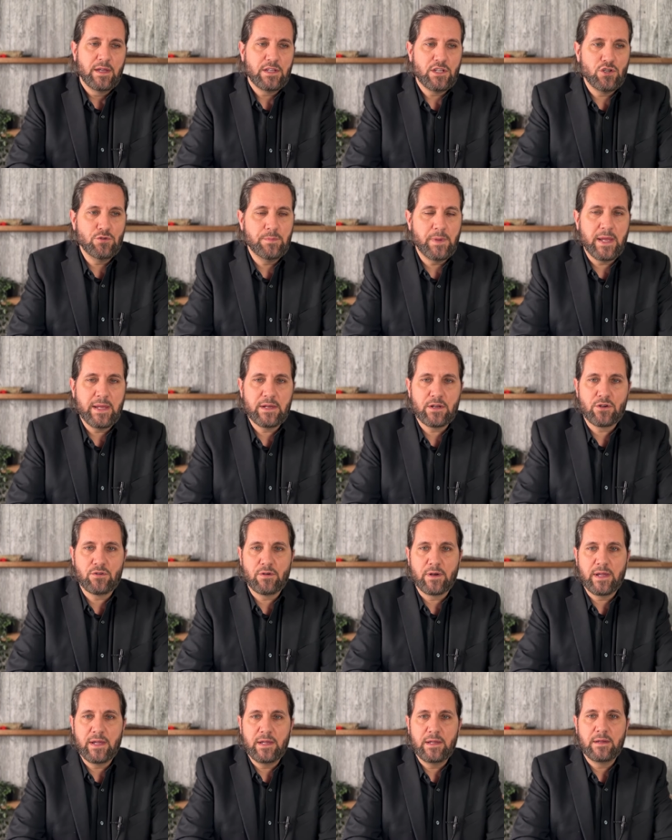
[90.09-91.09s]
You may
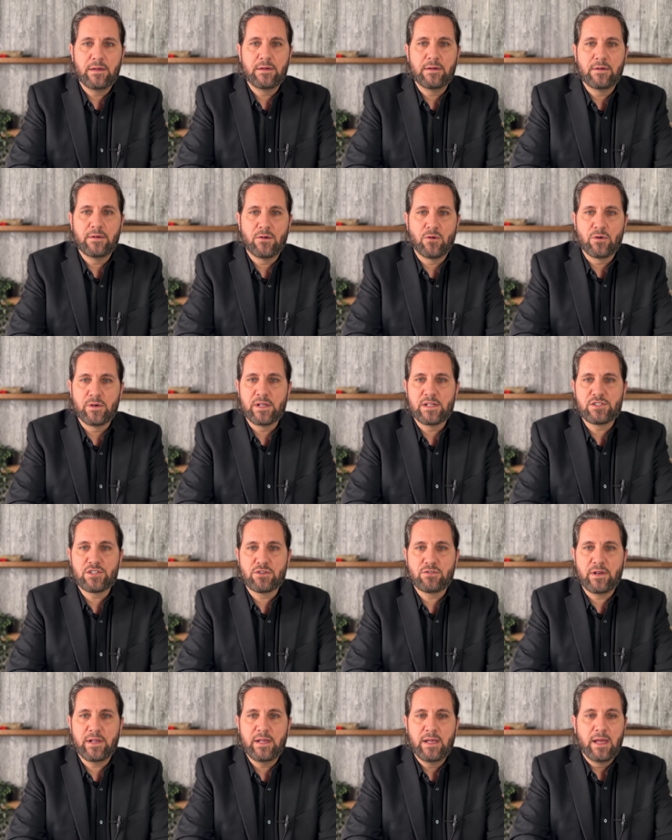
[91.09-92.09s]
agree or
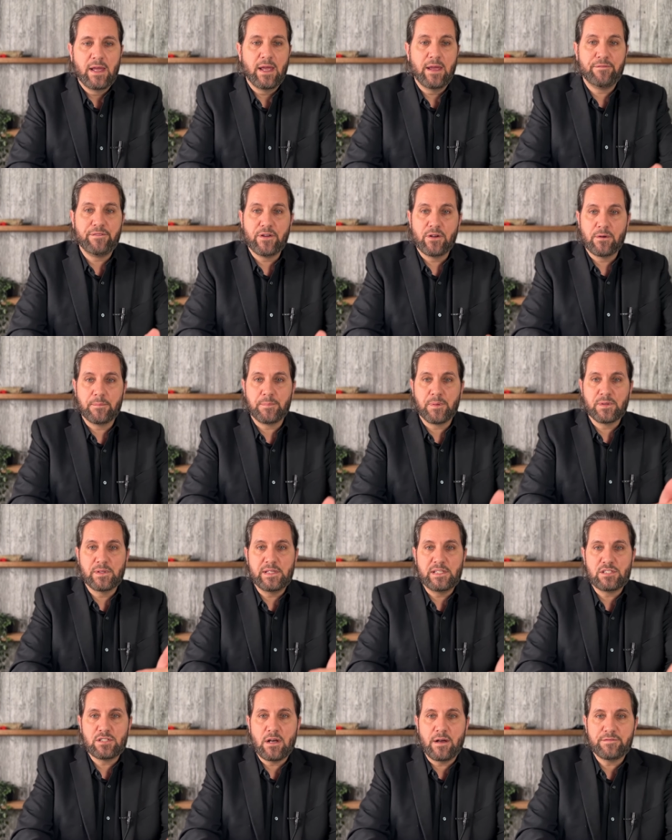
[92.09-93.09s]
disagree. If you're a
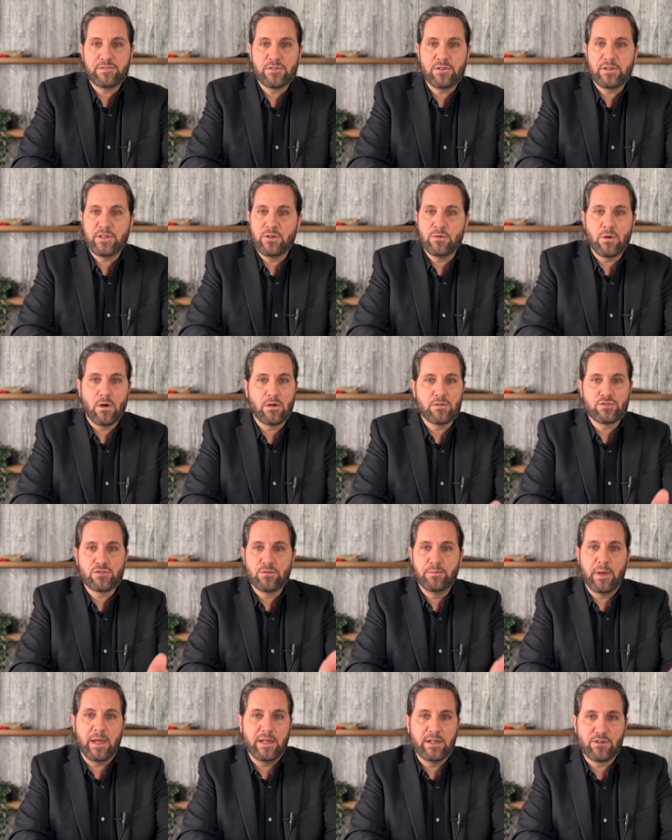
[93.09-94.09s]
police officer, you also
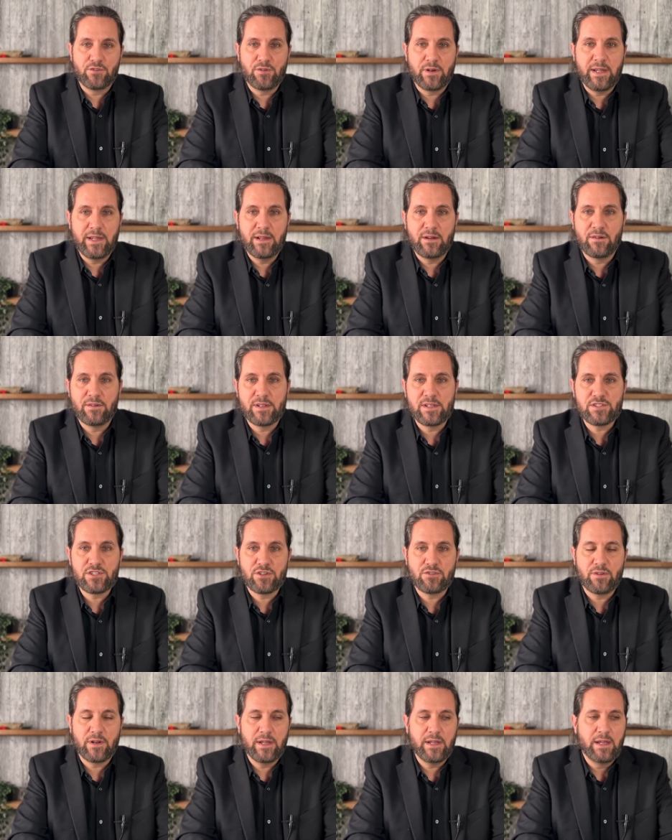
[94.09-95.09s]
may agree or
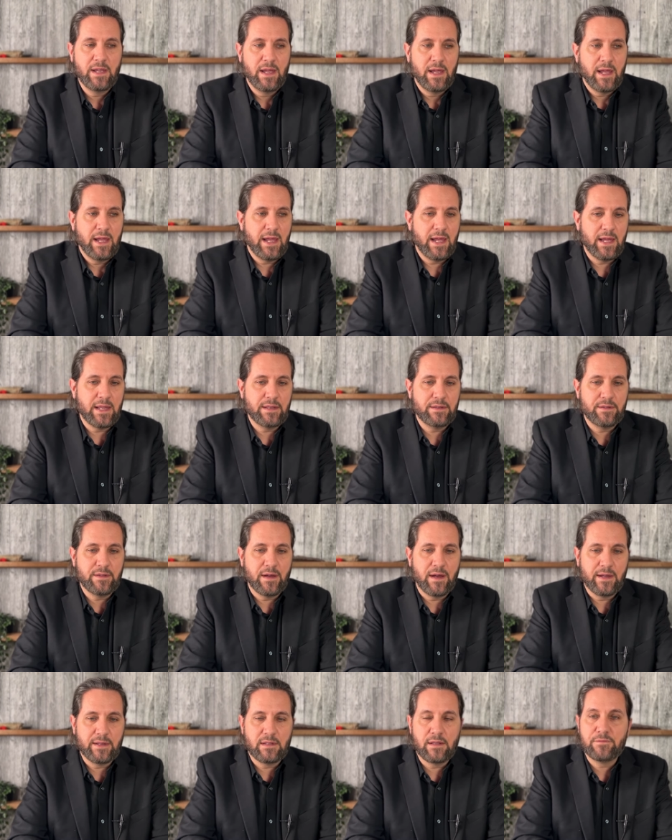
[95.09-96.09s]
disagree, and
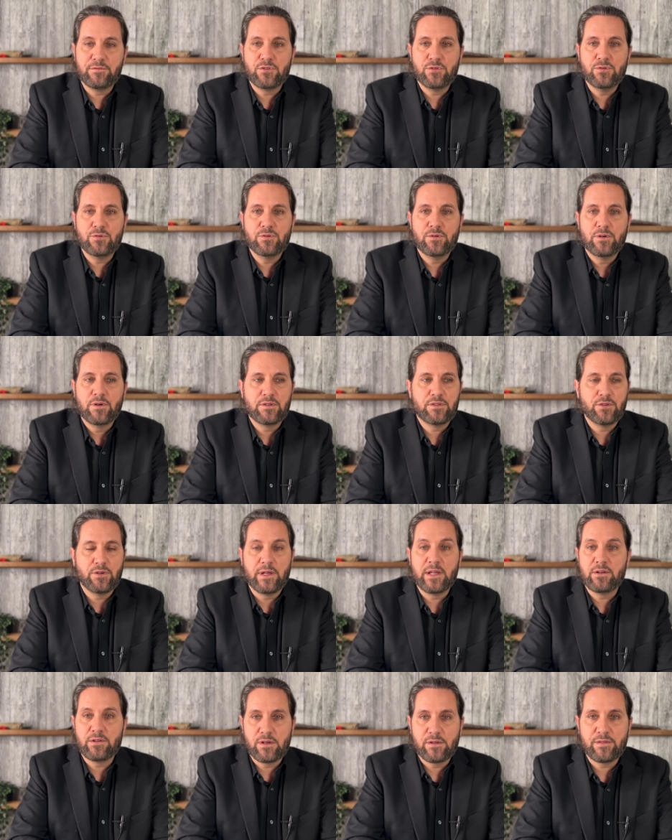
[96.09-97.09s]
I'd love to, to
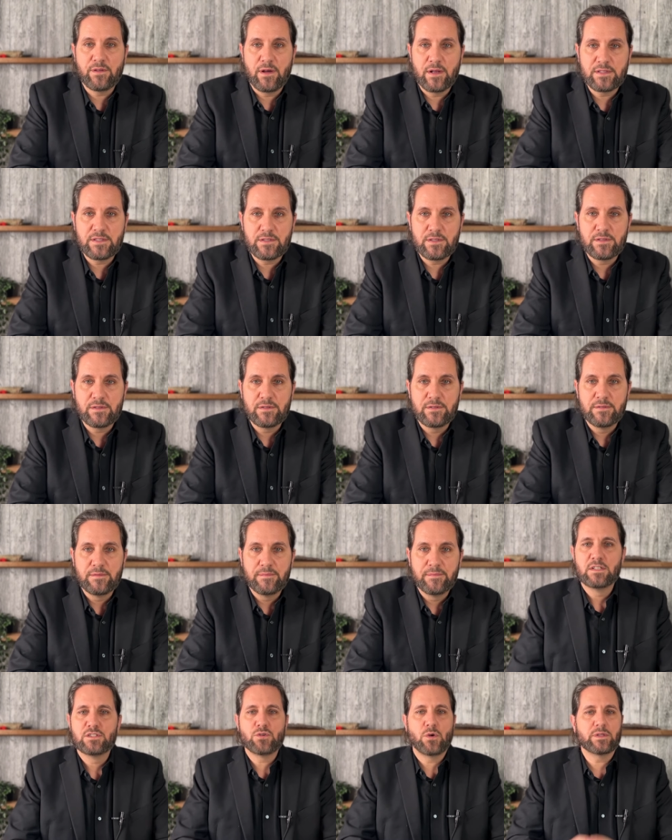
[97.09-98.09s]
hear your thoughts.
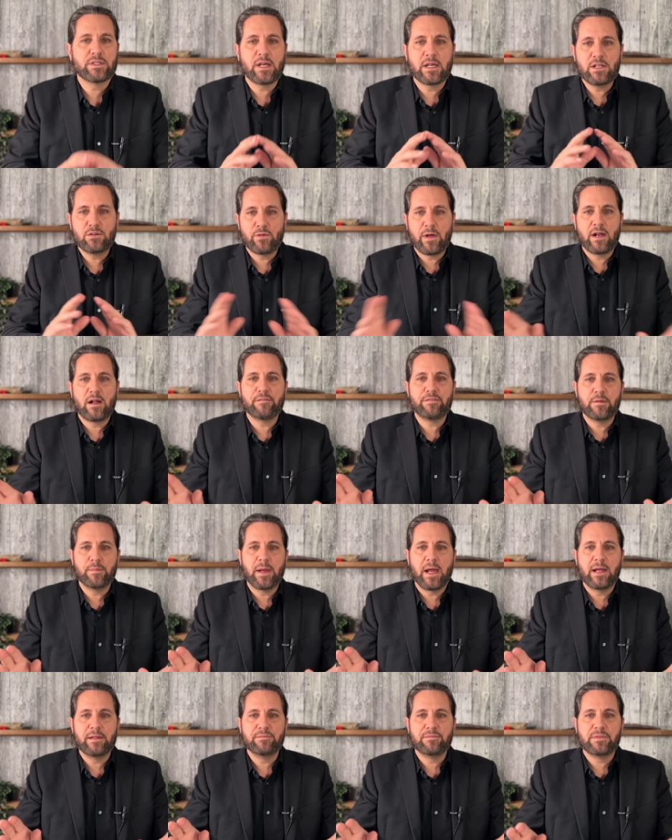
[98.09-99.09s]
So I'll tell you right off the
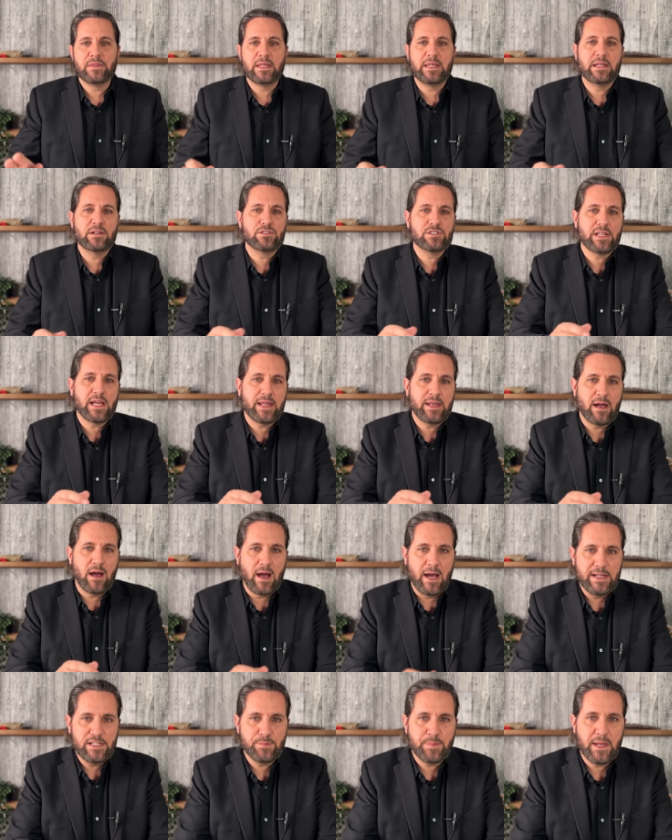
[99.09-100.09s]
bat, the years that
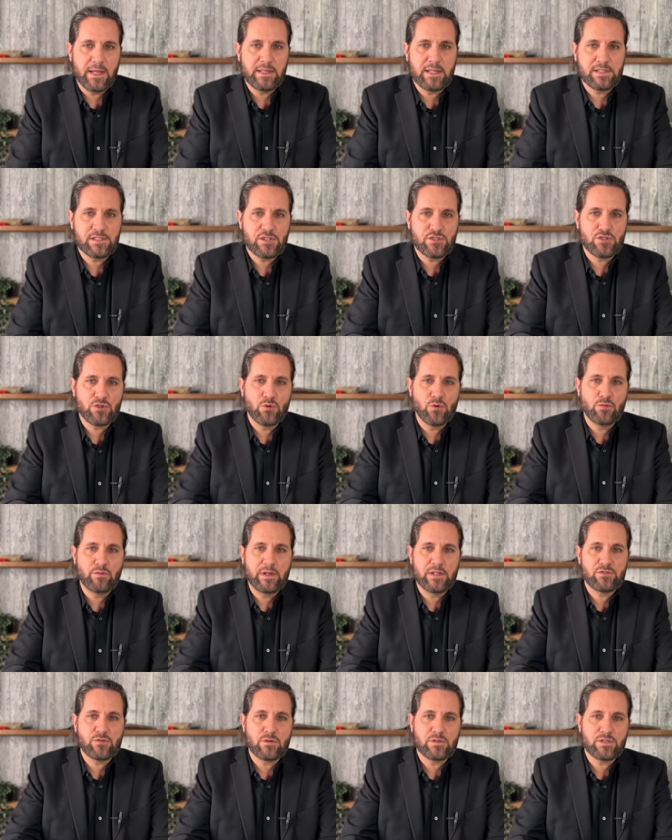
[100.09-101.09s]
I spent as a school
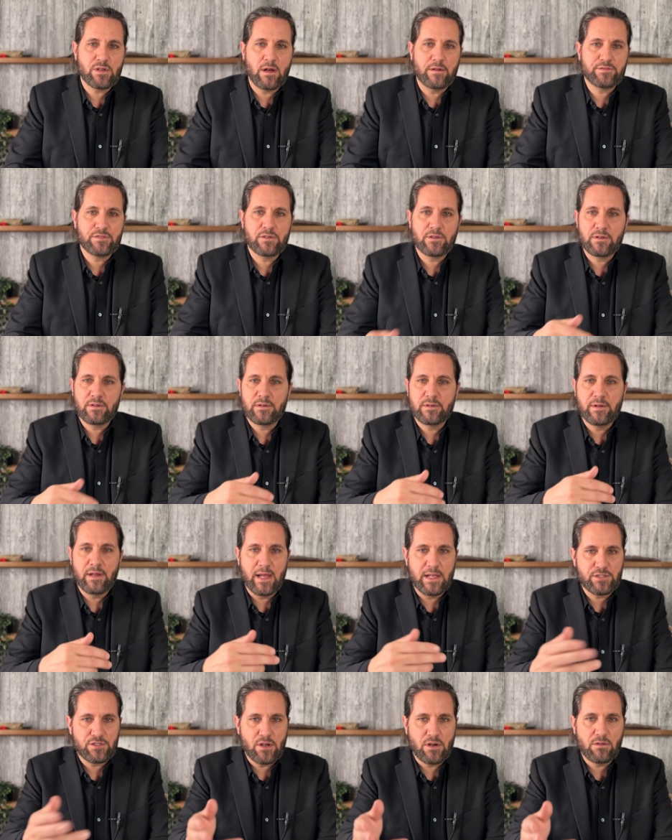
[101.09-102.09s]
resource officer,
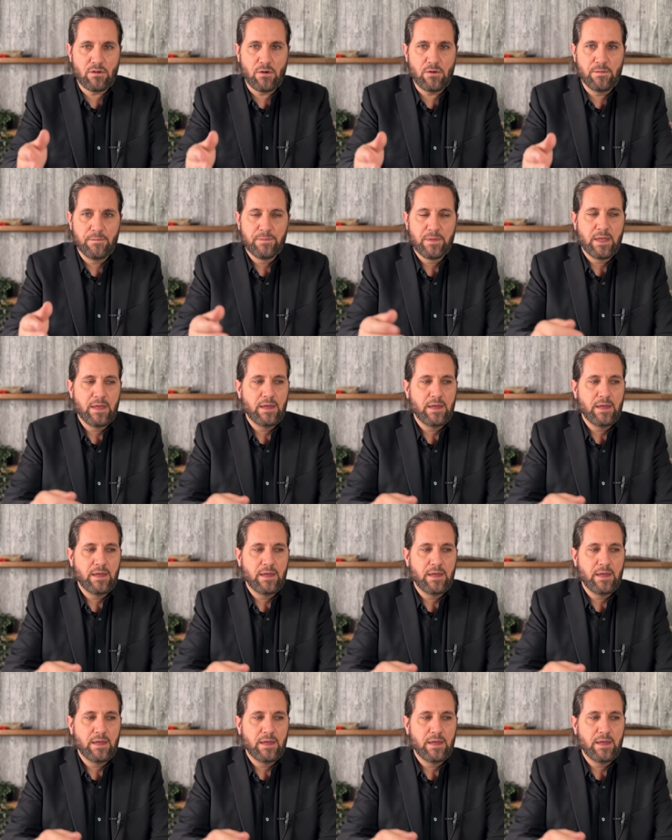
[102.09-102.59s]
S R O,